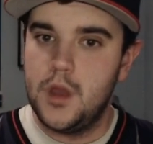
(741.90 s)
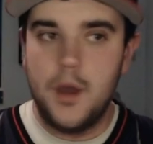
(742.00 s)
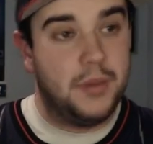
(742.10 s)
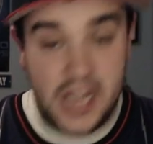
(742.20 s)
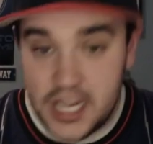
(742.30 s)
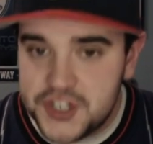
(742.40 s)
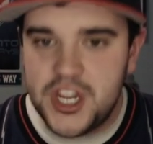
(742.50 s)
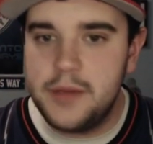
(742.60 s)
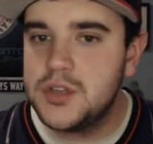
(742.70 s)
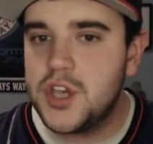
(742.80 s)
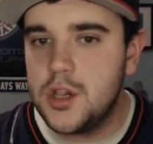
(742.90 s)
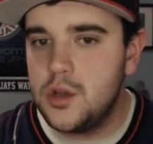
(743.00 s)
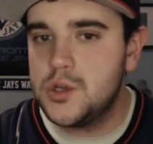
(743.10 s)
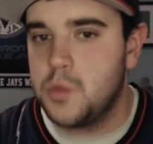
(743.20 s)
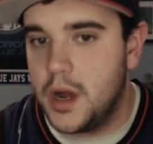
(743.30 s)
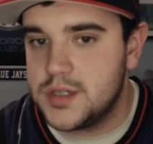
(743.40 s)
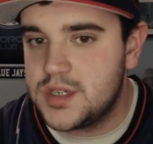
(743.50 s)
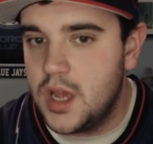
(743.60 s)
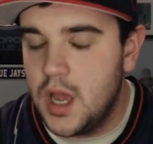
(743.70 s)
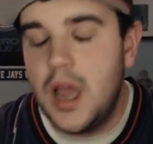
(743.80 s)
But each team is going to lose
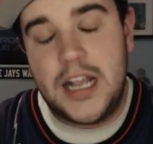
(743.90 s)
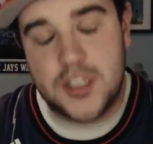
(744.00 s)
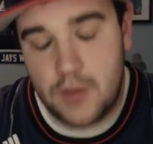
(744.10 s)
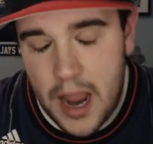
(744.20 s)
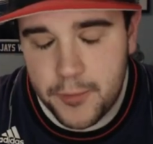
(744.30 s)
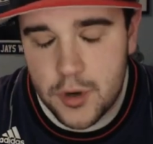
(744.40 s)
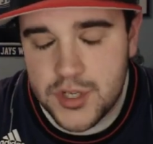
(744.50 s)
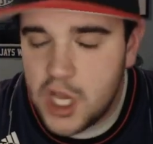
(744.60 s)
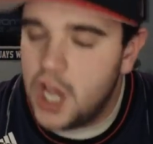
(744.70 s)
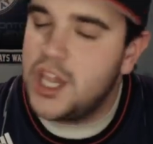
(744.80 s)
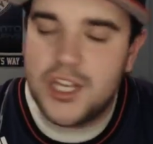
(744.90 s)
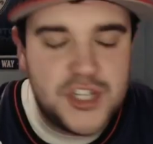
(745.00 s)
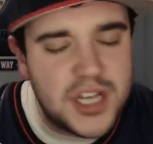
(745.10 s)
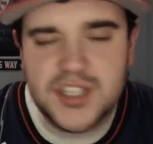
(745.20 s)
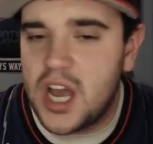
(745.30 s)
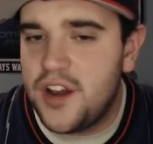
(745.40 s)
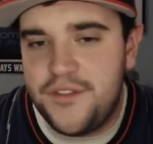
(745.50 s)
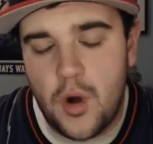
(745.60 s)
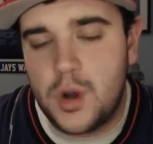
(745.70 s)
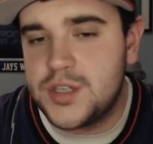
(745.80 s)
once. As the Raptors, you just got to
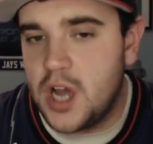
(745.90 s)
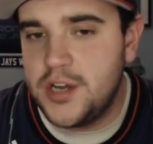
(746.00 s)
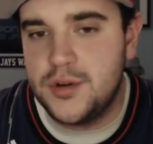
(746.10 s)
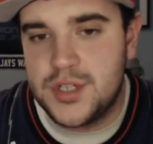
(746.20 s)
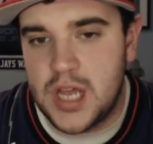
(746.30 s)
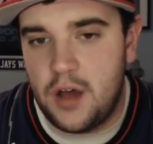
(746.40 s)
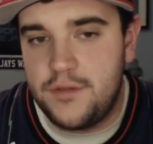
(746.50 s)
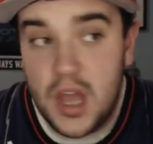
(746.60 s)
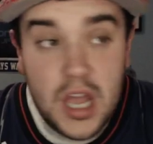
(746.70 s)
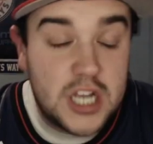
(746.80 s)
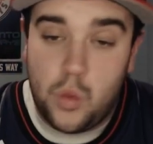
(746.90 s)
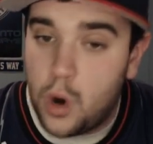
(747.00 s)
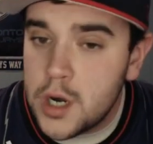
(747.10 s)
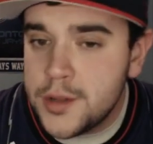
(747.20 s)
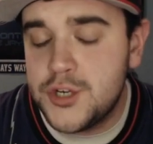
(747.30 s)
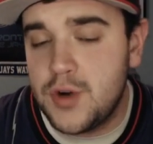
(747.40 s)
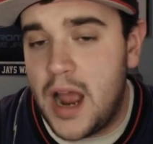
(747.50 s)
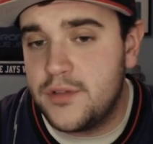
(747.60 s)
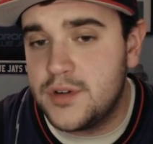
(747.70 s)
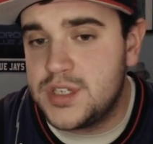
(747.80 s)
focus on yourself. Because we're in the
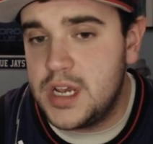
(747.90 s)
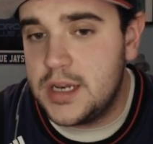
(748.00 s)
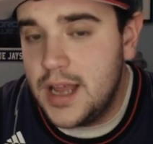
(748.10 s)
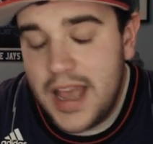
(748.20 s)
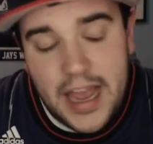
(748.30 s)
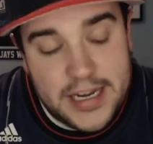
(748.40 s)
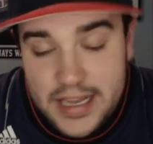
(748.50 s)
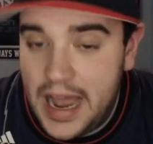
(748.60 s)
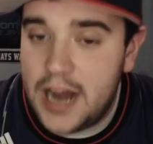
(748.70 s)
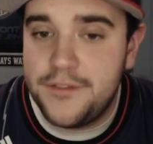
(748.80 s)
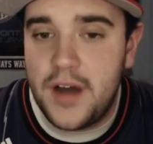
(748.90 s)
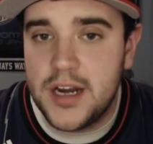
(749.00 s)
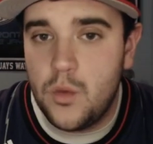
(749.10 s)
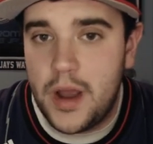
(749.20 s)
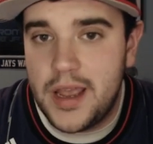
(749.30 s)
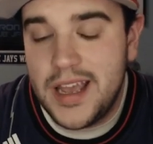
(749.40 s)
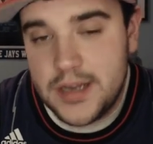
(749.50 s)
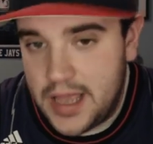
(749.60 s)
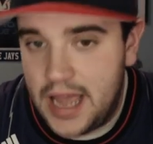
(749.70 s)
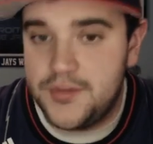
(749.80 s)
driver's seat, and you got to find a way
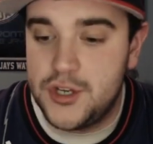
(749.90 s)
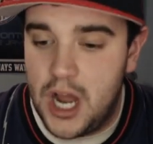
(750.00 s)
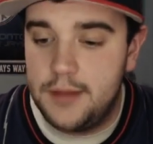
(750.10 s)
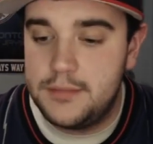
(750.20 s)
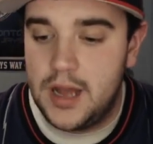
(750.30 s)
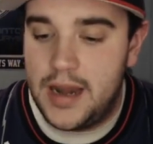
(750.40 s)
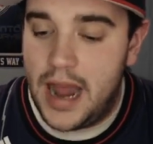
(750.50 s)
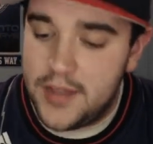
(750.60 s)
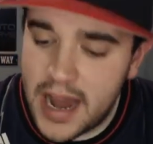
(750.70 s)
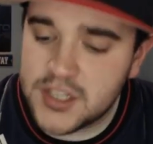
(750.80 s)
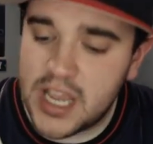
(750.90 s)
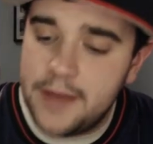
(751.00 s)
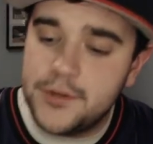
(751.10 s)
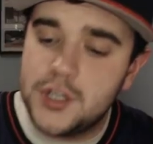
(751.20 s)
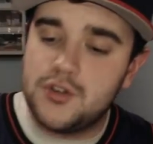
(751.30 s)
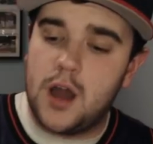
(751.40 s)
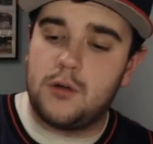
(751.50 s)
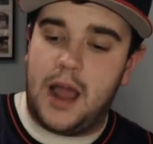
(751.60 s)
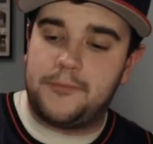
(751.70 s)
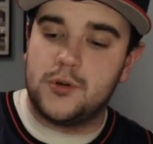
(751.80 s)
to get the job done. Now, the next game for the Toronto
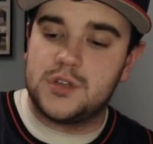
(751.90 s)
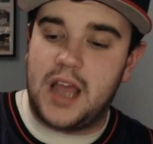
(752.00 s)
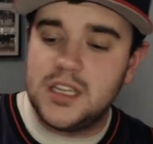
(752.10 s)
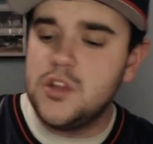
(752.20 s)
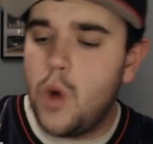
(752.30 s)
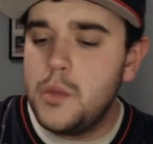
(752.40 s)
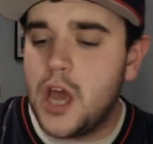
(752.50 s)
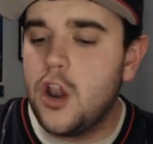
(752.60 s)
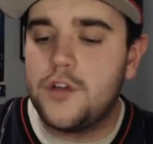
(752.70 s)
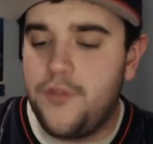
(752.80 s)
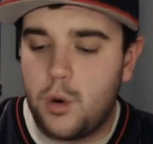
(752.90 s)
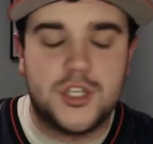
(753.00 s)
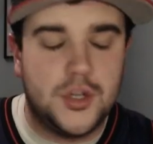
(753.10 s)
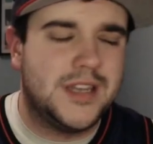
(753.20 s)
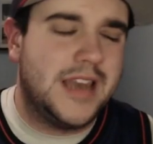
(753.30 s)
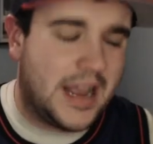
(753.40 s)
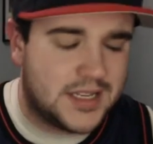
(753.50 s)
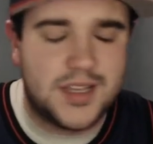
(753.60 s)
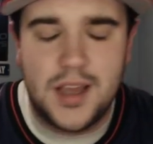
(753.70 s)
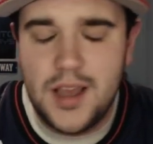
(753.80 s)
Raptors, guys, and the one we got to look forward
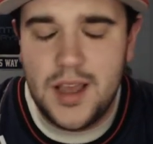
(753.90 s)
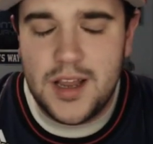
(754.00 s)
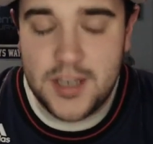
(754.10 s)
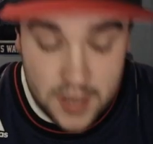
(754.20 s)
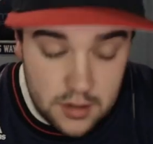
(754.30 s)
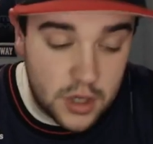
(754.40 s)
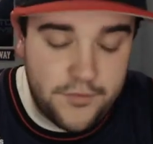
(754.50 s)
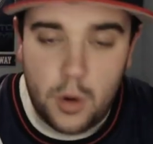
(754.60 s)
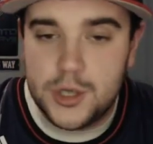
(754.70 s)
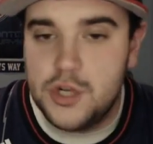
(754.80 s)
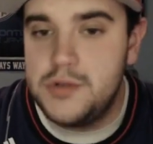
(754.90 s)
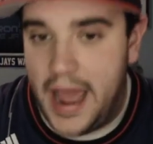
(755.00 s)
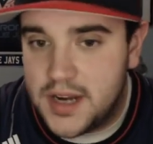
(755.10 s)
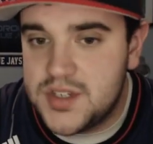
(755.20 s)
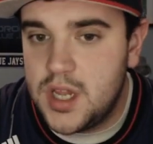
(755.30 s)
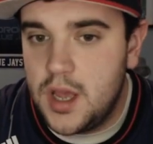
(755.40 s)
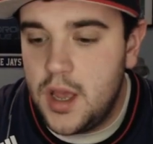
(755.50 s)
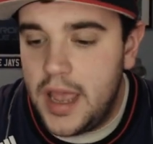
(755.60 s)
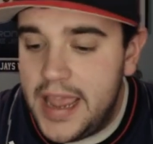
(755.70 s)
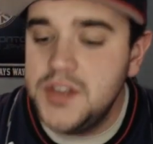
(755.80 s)
to next,
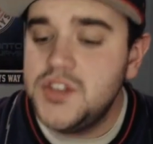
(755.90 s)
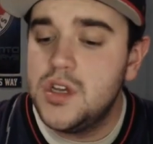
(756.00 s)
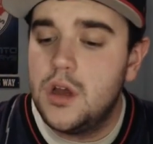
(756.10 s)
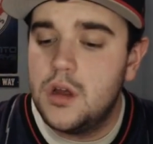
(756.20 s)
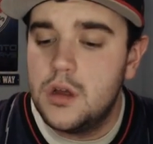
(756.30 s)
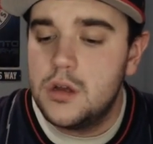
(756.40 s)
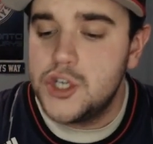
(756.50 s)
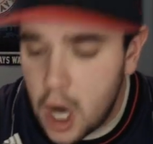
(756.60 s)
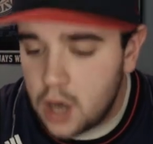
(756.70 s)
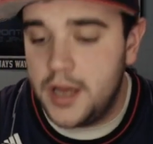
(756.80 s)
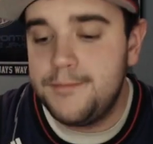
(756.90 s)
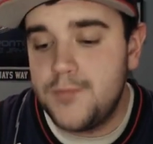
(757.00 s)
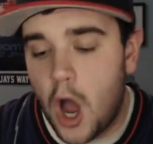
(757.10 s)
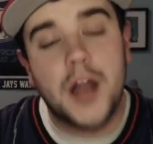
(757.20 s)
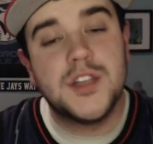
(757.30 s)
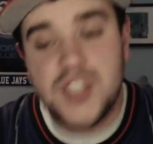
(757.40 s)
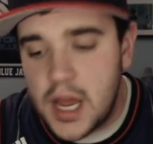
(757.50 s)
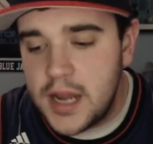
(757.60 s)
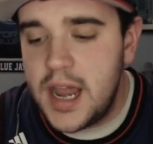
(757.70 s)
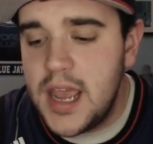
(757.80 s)
is Charlotte. On
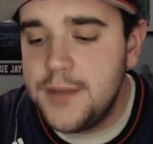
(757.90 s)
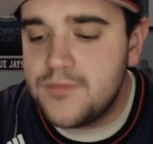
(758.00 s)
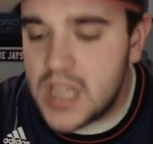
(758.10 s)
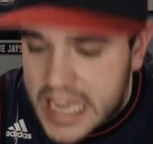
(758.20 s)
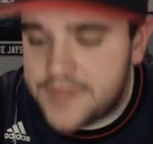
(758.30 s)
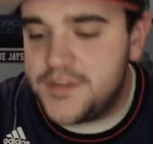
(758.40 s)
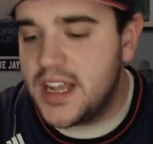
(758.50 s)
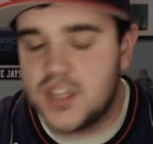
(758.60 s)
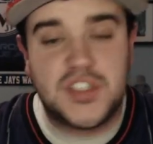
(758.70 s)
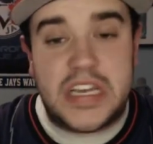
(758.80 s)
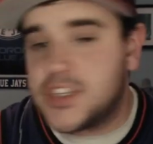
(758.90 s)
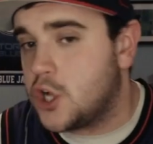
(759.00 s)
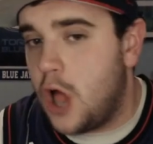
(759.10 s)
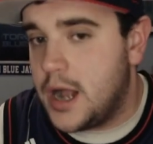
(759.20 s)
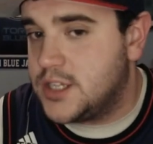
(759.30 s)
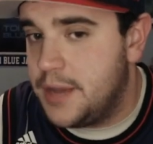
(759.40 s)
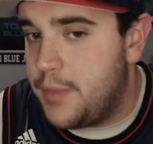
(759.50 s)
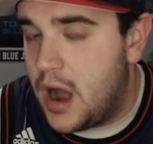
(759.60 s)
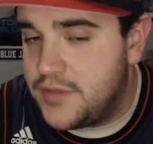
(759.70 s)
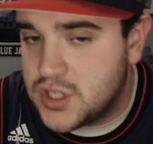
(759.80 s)
Sunday evening, it's a 6 o'clock
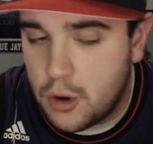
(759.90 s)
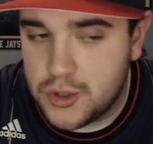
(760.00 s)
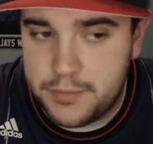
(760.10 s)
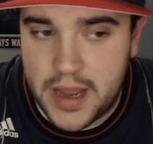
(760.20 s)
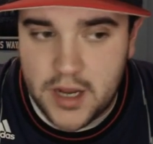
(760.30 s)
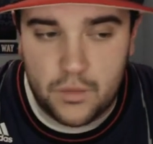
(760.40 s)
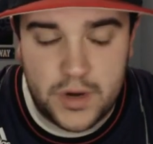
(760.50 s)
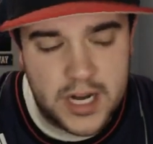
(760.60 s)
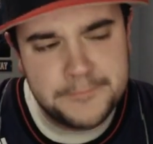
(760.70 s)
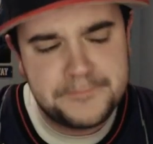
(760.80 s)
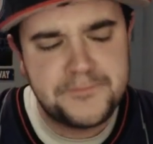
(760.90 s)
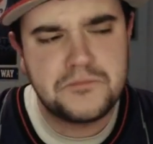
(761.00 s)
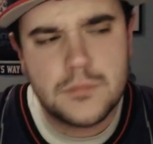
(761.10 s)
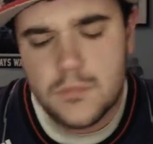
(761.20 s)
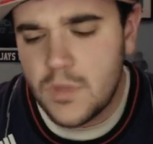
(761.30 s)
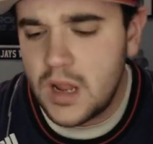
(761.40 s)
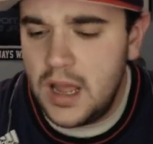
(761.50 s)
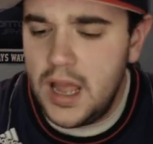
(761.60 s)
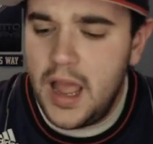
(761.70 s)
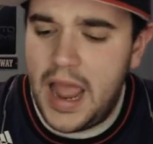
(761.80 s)
tip-off at Scotiabank Arena.
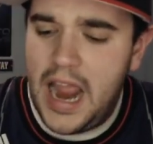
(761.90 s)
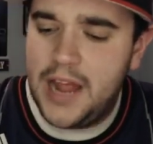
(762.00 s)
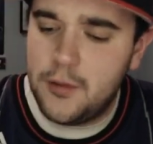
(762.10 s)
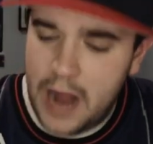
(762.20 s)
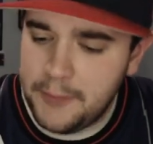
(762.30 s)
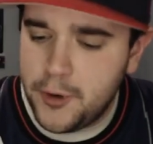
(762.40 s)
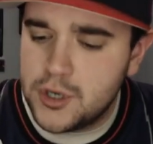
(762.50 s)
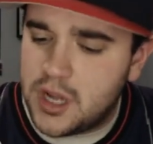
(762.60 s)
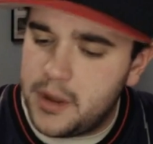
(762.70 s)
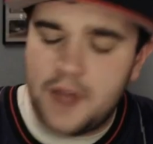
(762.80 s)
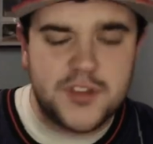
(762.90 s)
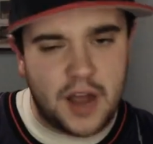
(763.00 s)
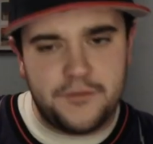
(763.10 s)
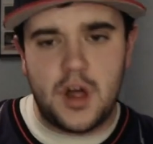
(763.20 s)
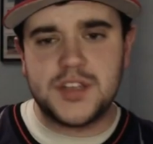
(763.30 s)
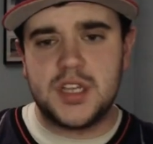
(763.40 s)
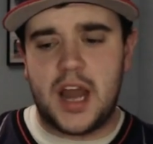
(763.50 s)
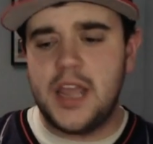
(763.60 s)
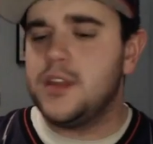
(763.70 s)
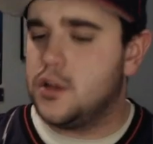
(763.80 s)
And the Raptors coming off the tough loss
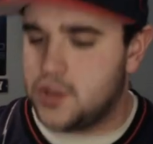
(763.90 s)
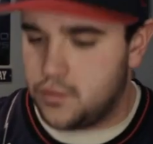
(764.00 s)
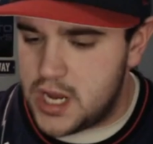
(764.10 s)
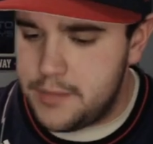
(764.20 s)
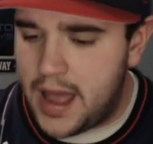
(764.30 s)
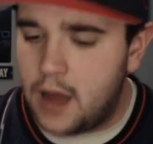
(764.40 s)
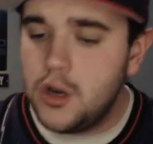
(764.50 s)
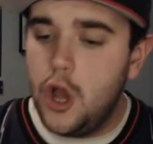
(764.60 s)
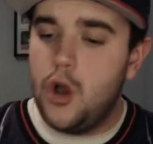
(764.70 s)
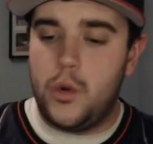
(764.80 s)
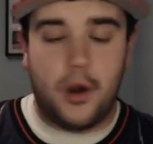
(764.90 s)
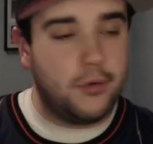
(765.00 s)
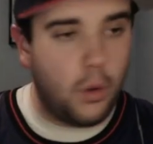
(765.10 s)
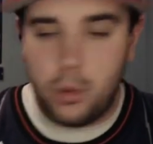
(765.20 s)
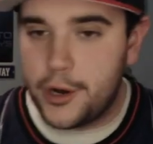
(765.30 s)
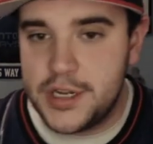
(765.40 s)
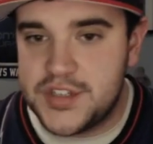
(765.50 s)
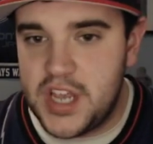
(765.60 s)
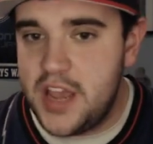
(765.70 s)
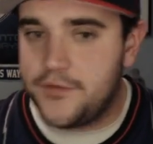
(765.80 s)
tonight. They look to rebound. We don't know what we're going to
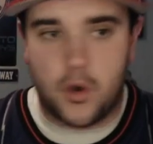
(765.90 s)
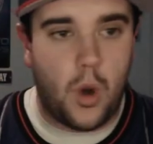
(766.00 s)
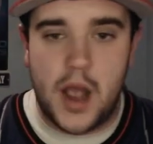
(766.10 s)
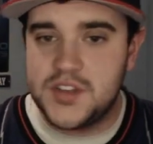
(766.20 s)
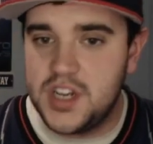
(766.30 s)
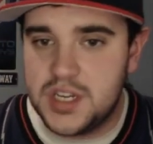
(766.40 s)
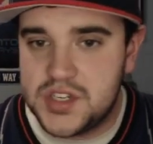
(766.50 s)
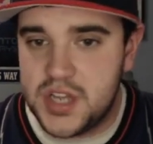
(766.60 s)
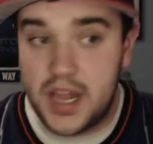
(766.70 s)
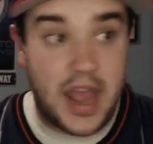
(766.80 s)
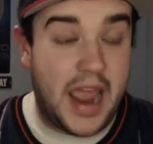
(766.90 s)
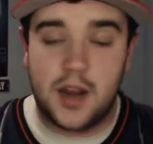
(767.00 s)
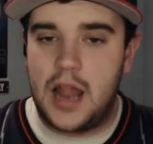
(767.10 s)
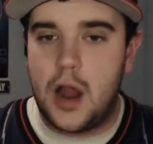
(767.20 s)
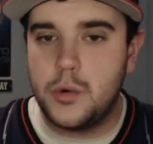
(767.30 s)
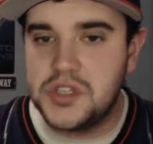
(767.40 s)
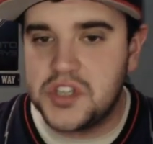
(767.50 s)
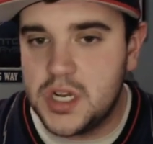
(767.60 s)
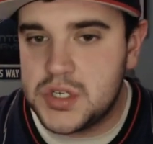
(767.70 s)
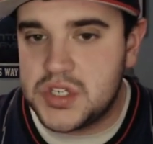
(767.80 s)
see. If Kawhi's going to sit and Lowry's
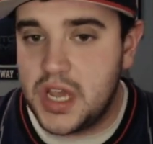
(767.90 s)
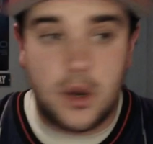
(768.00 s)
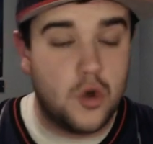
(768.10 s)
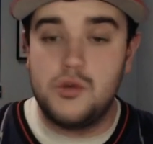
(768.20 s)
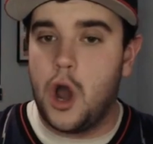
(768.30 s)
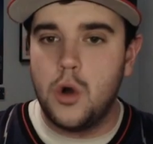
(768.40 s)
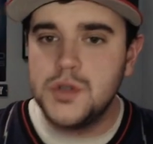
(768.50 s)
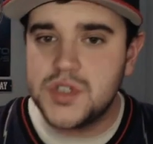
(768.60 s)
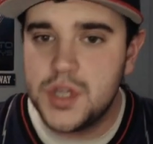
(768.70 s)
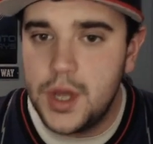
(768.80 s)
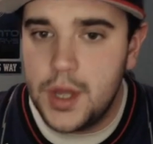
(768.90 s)
going to sit, who knows?